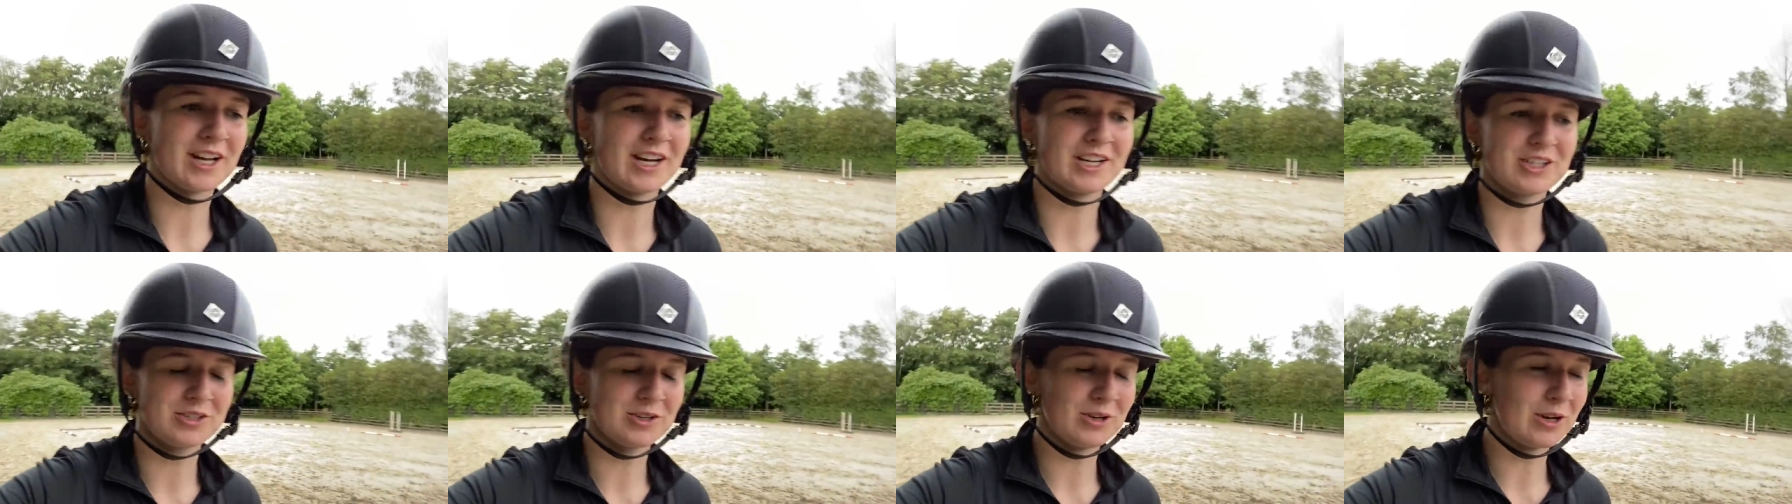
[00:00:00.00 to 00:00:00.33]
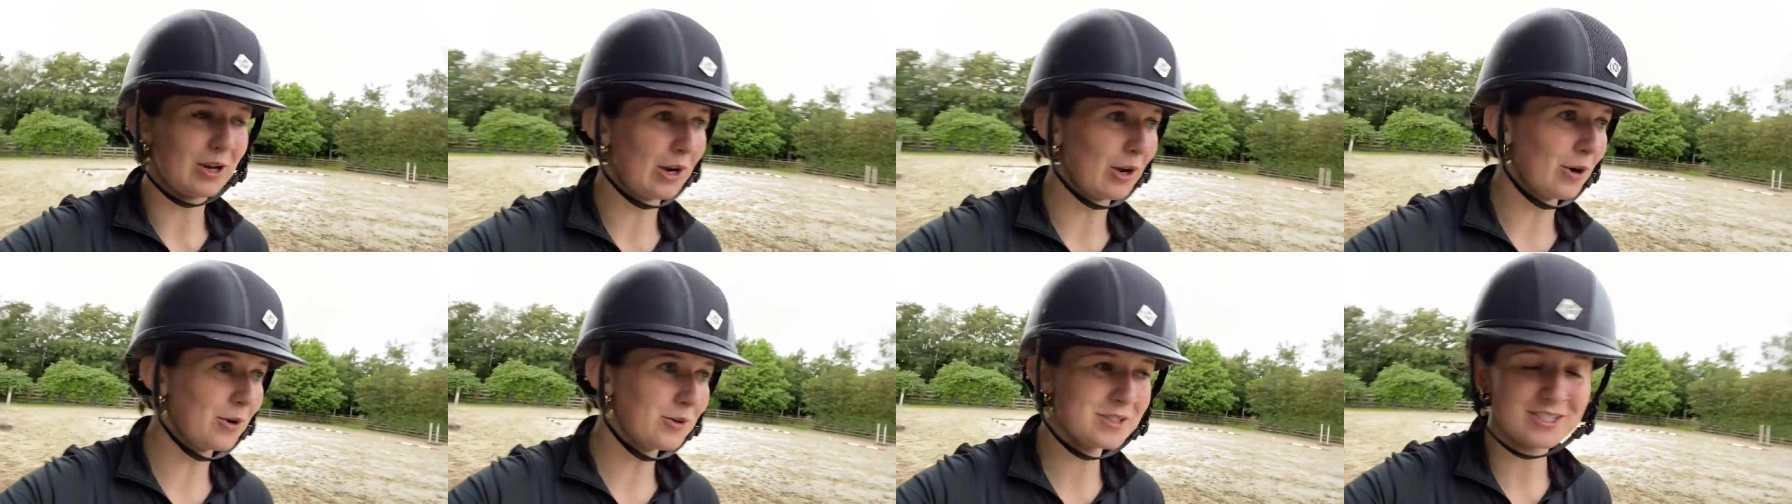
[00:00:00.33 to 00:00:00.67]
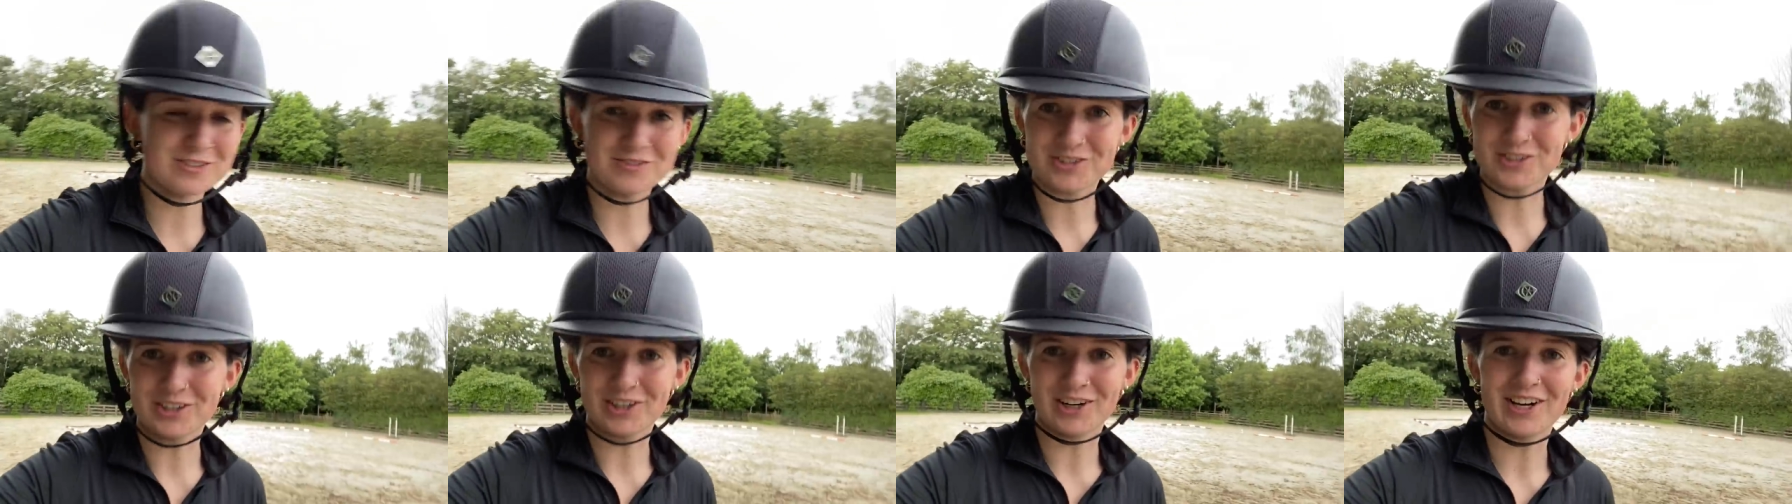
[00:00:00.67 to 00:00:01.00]
I do loads
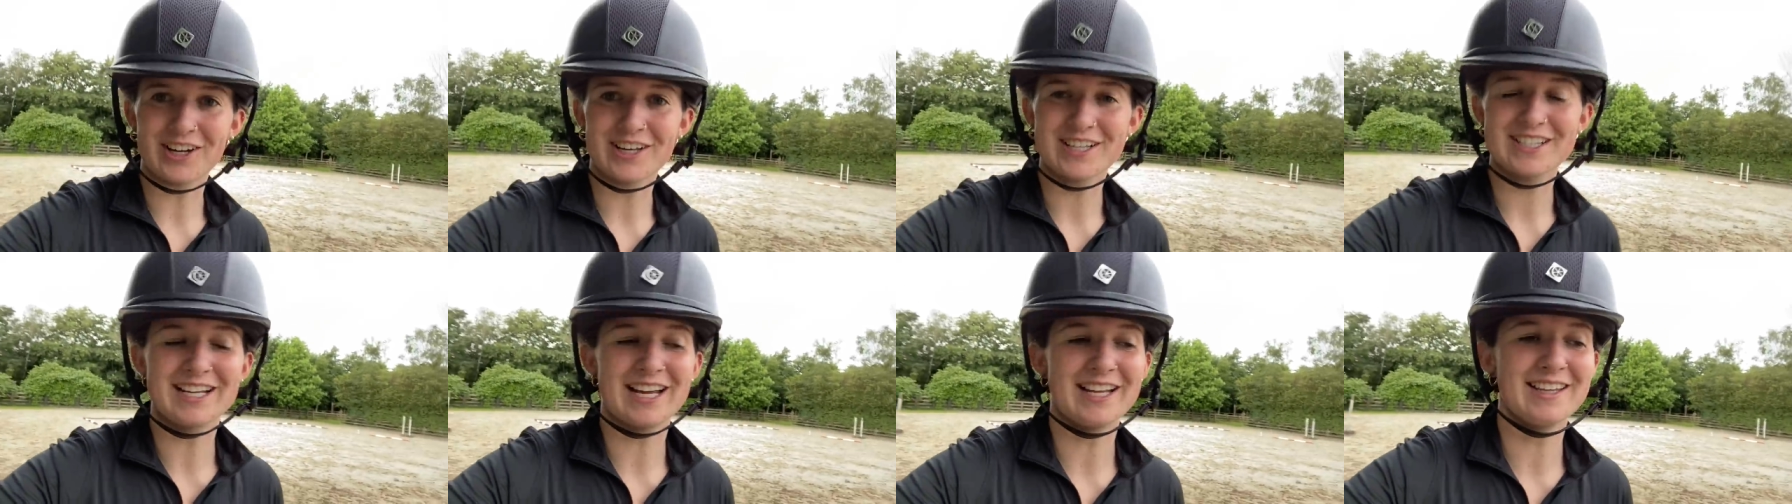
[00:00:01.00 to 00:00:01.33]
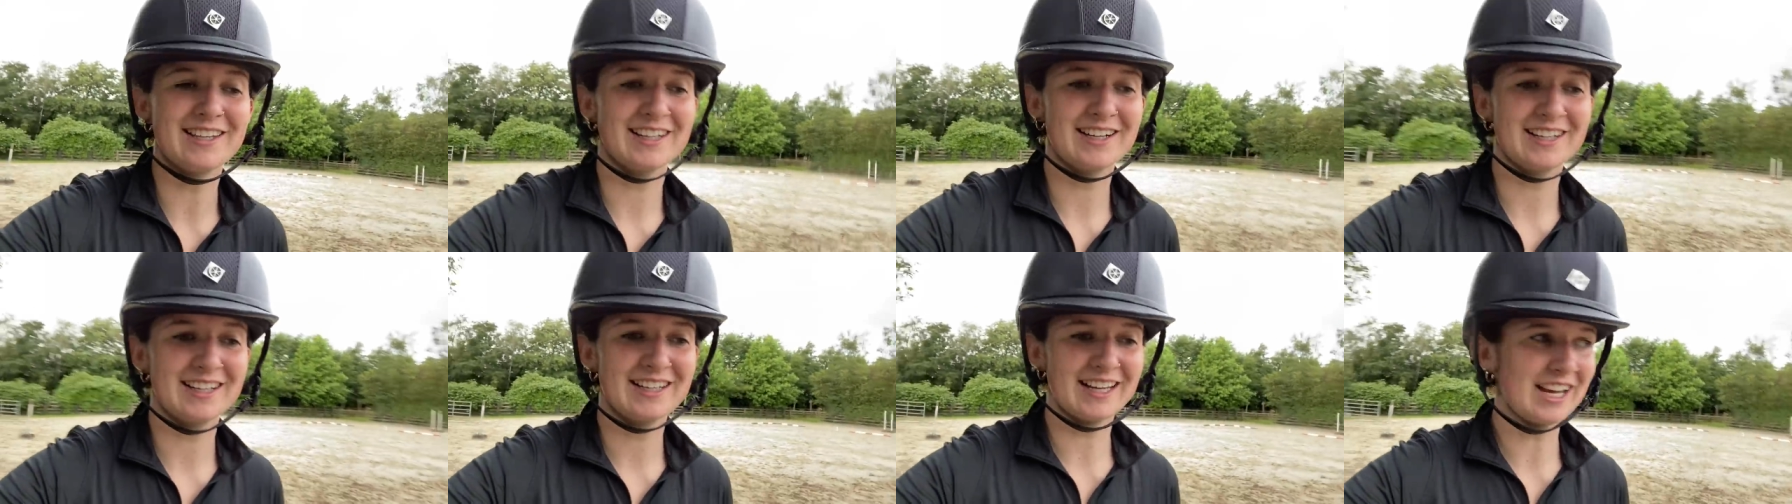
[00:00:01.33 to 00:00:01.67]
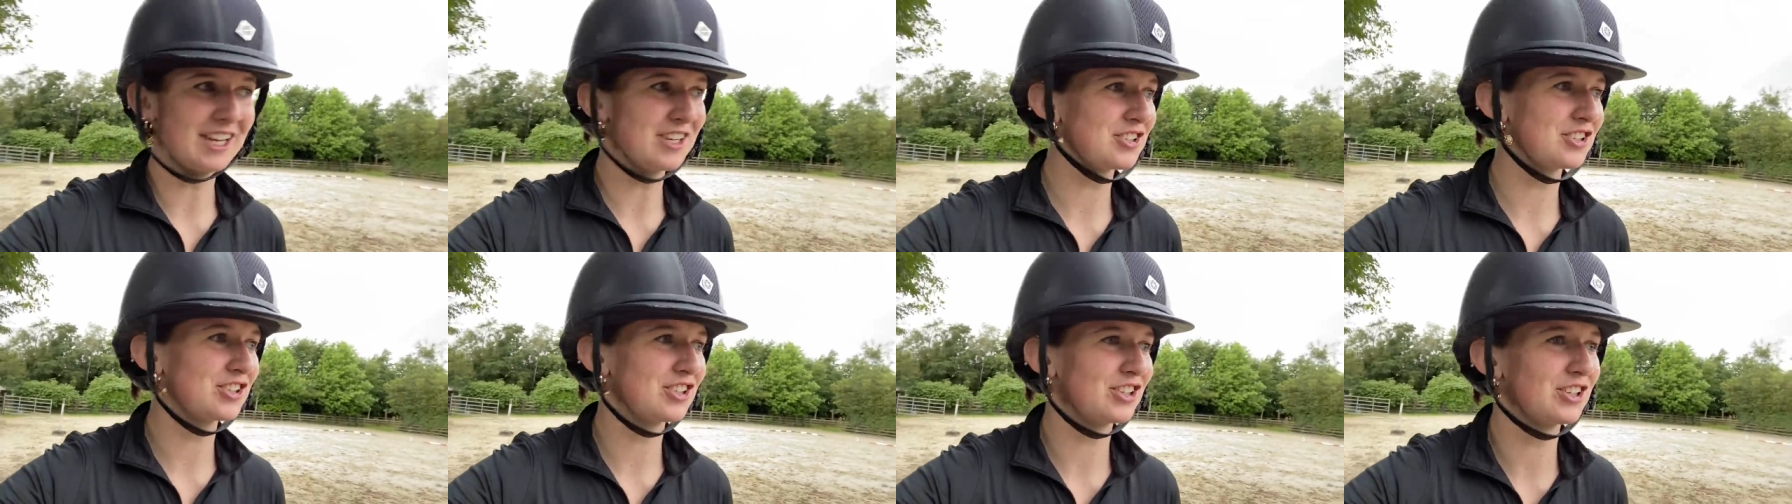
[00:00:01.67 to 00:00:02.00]
of trot, and then I
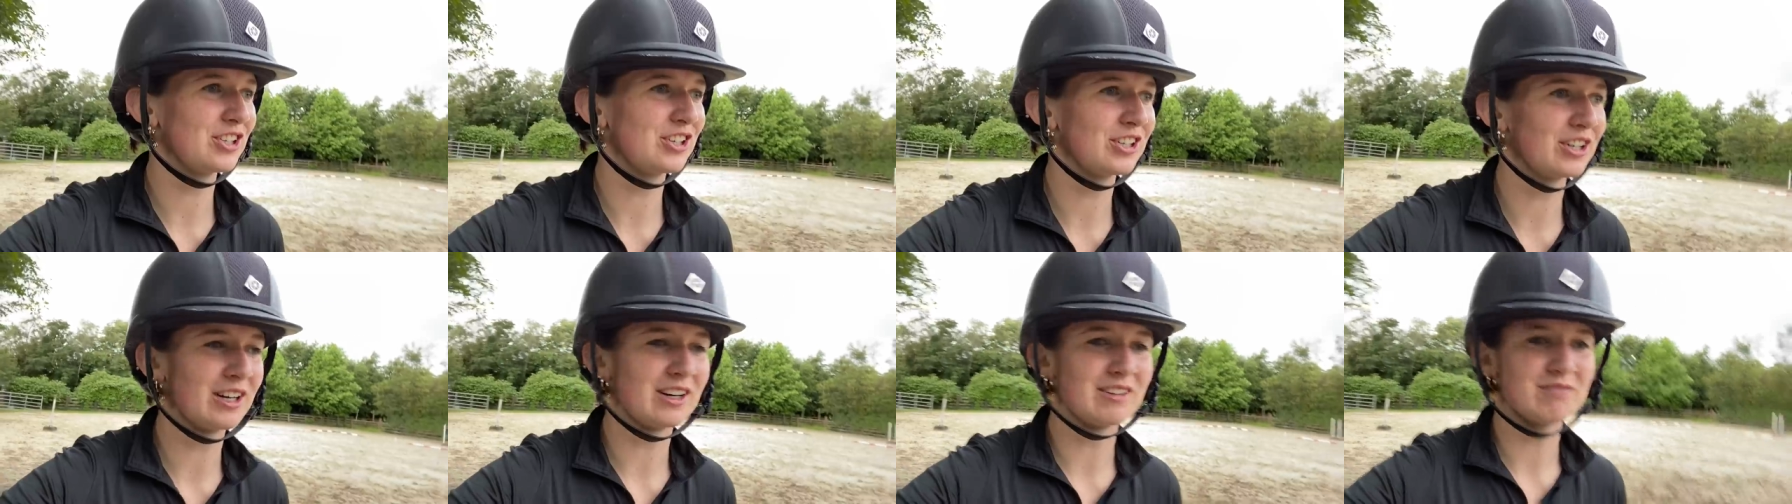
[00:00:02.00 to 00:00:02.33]
canter